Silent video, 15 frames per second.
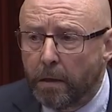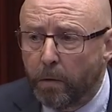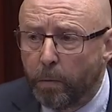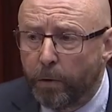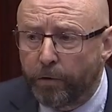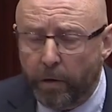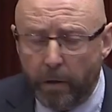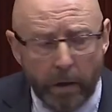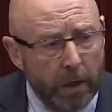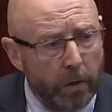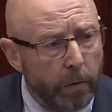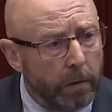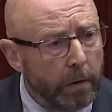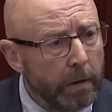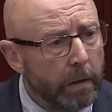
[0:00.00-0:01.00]
with an
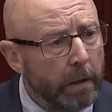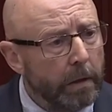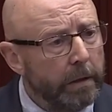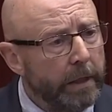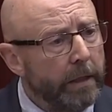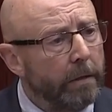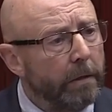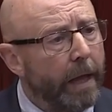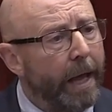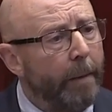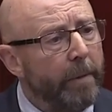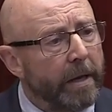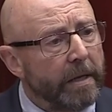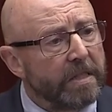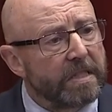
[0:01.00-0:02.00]
equal legal
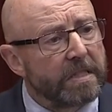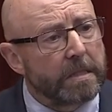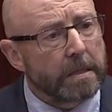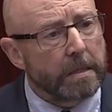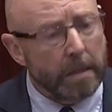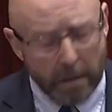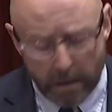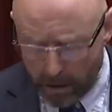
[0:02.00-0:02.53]
eminence,